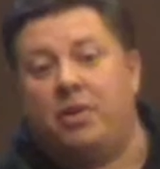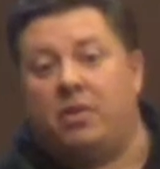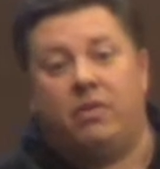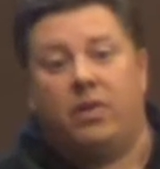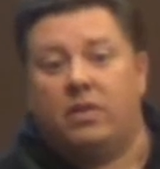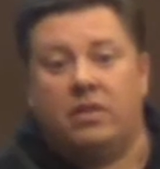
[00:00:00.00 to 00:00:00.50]

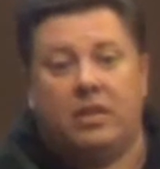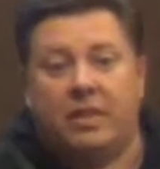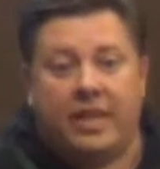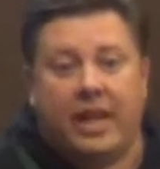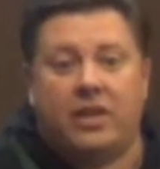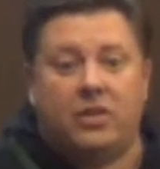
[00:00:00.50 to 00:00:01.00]
beautiful.
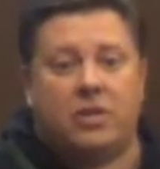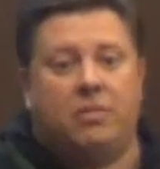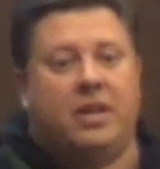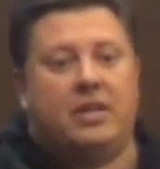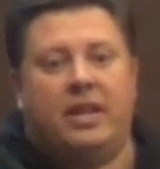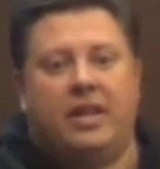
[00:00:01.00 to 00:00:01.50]
Thank you so
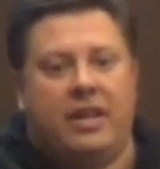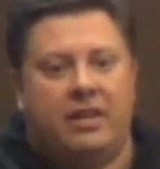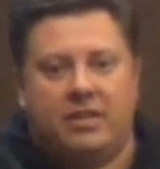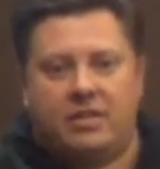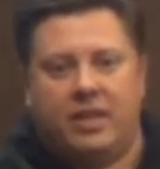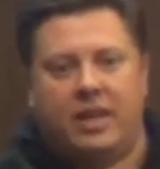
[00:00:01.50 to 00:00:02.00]
much. It,
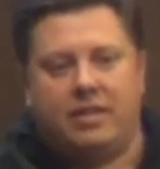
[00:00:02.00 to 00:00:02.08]
it,